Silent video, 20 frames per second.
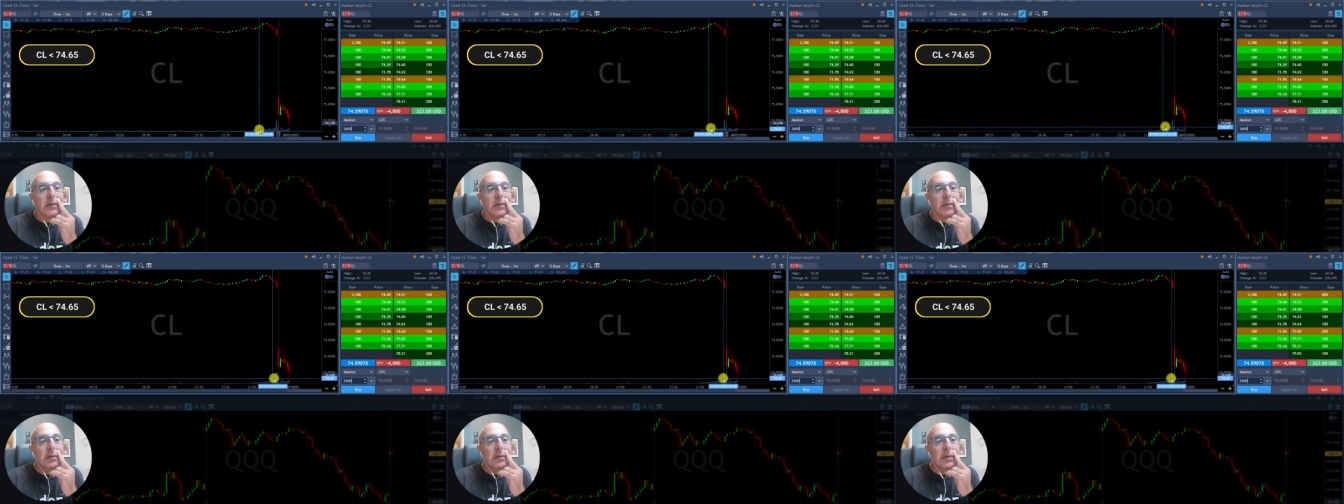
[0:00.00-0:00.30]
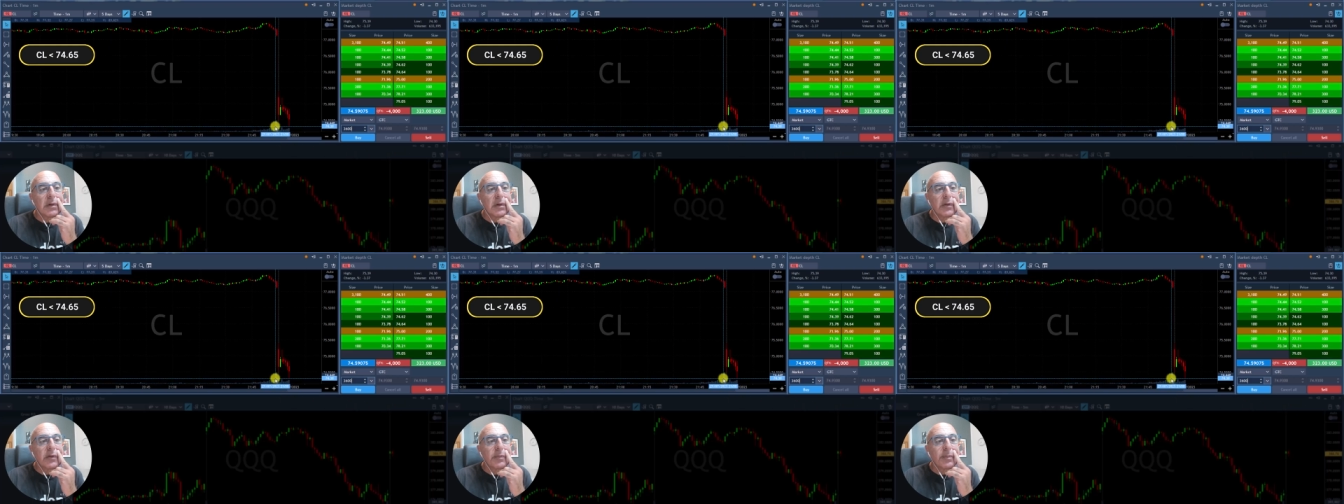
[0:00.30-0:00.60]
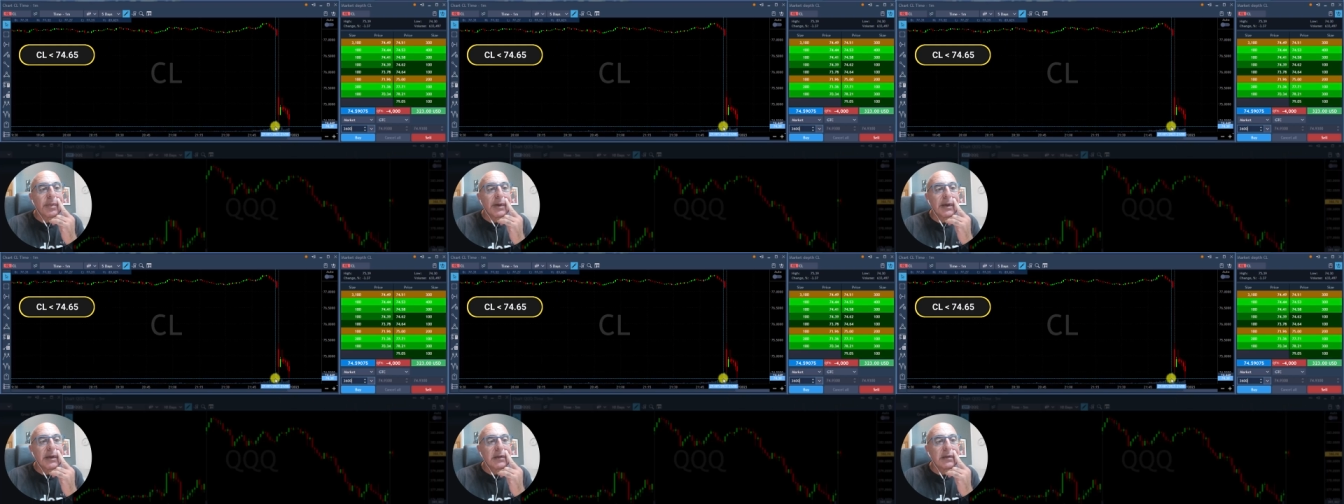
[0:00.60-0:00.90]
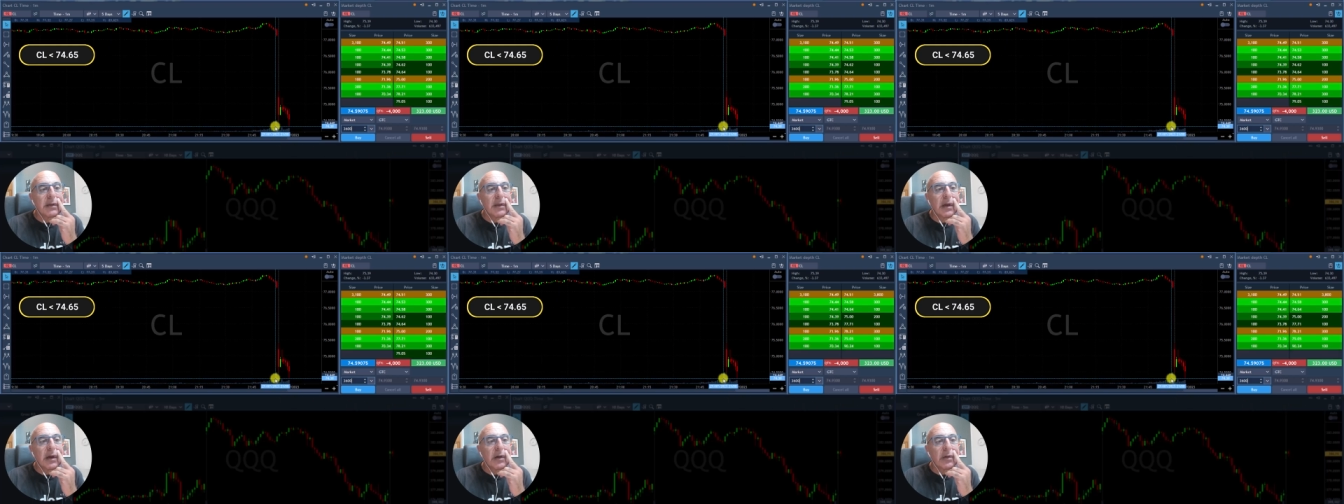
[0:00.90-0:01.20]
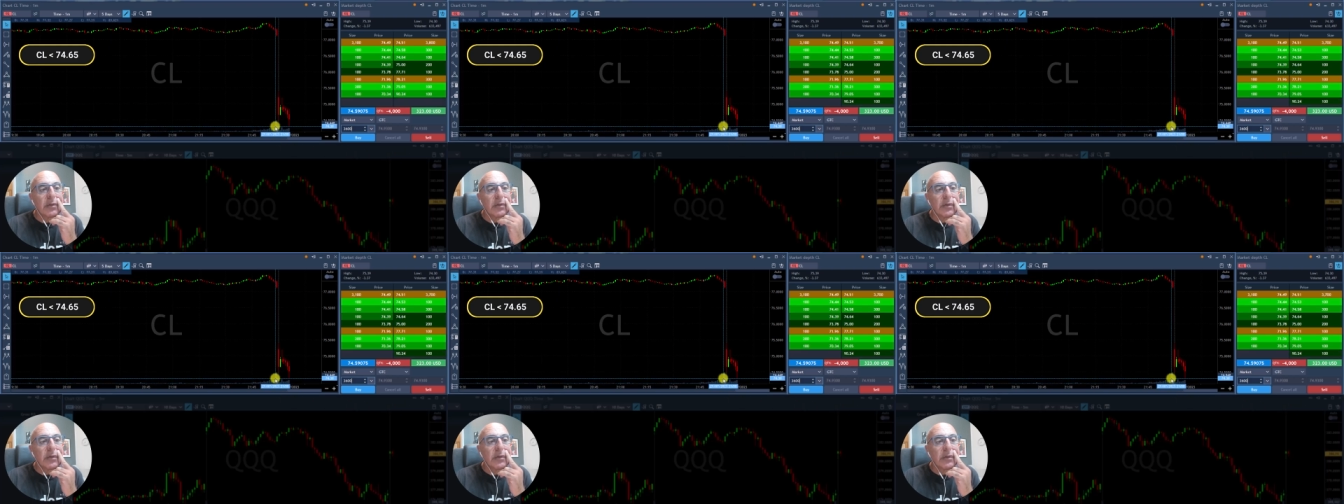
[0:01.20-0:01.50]
What a spike
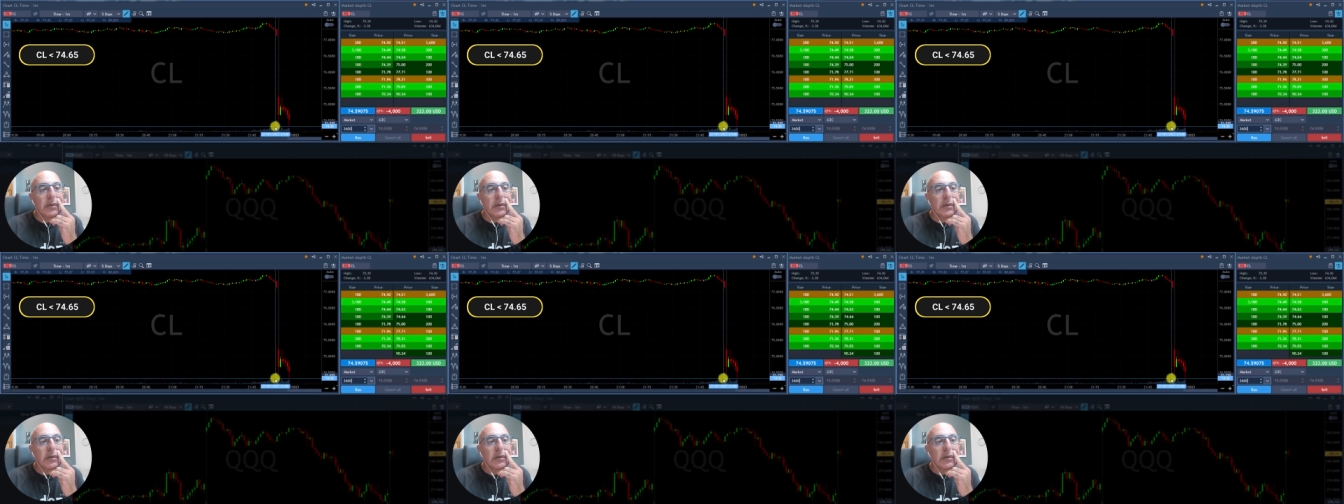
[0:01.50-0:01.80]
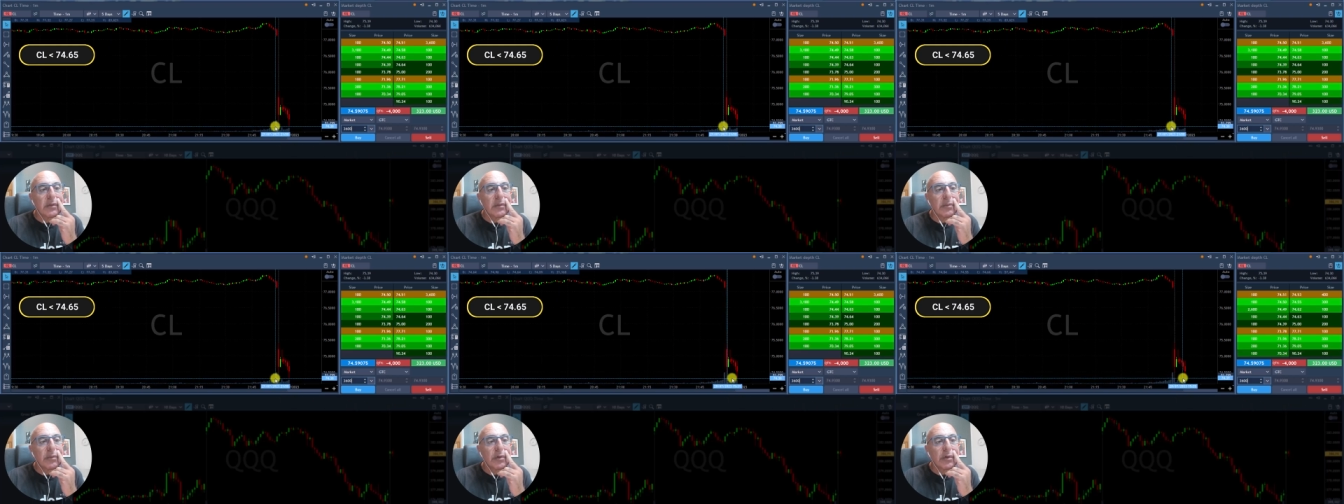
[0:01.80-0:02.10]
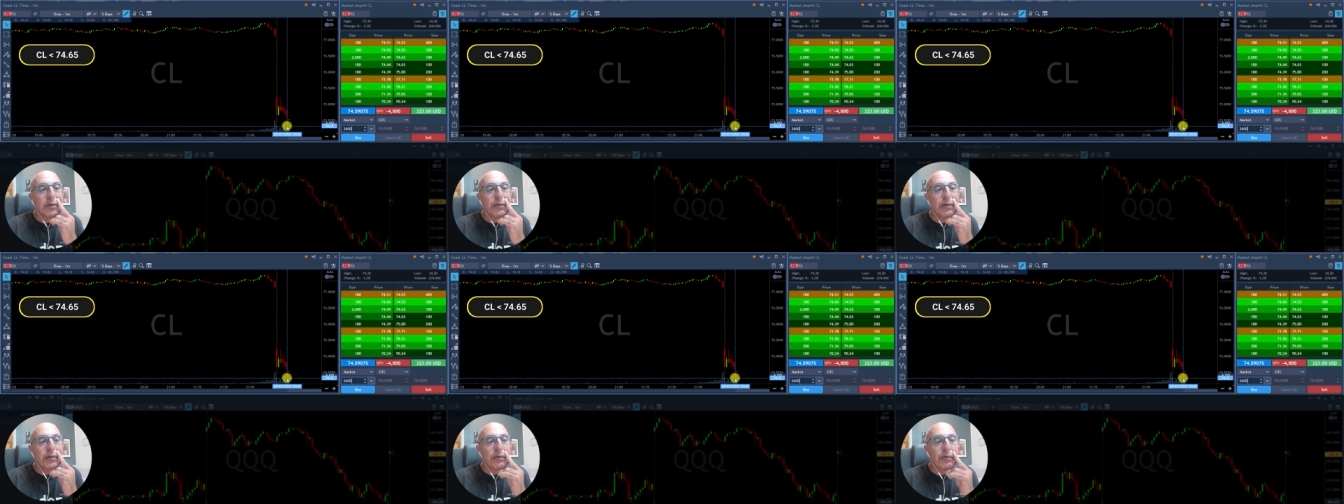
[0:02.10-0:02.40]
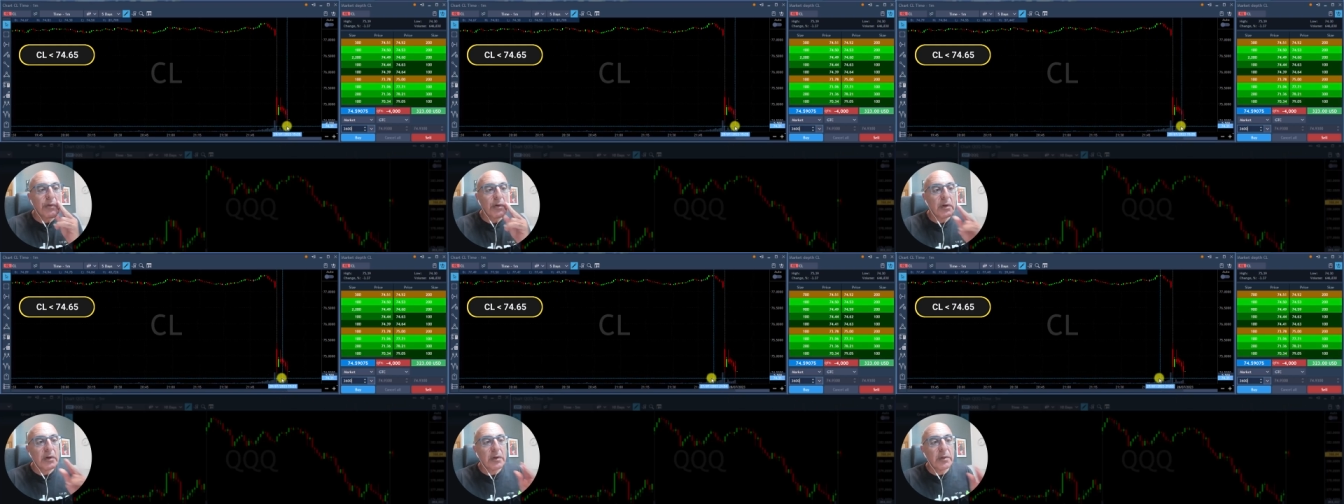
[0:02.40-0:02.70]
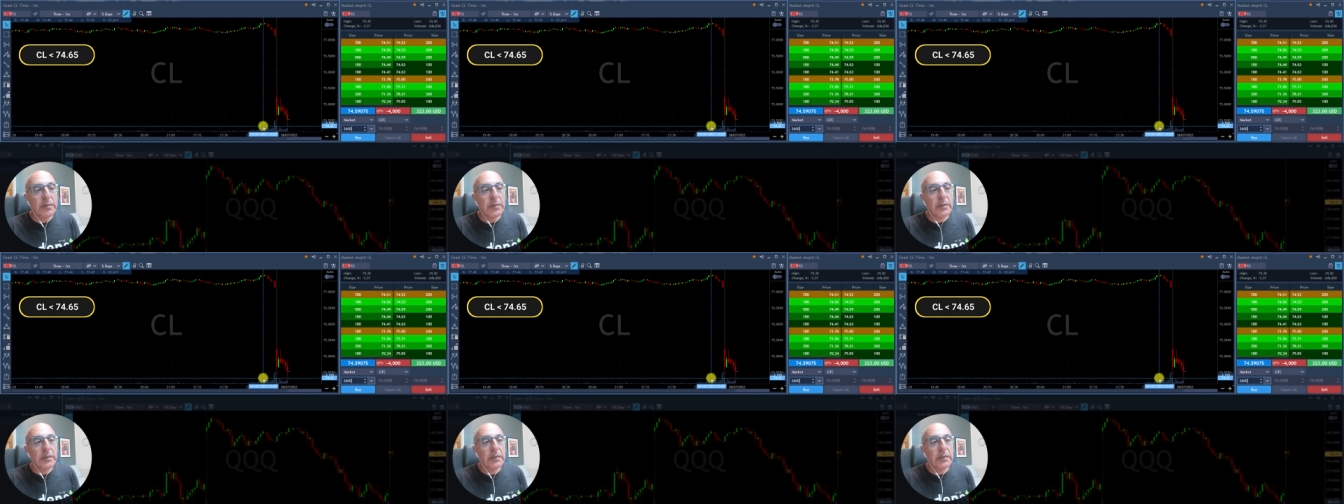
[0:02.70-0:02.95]
down. Beautiful volume.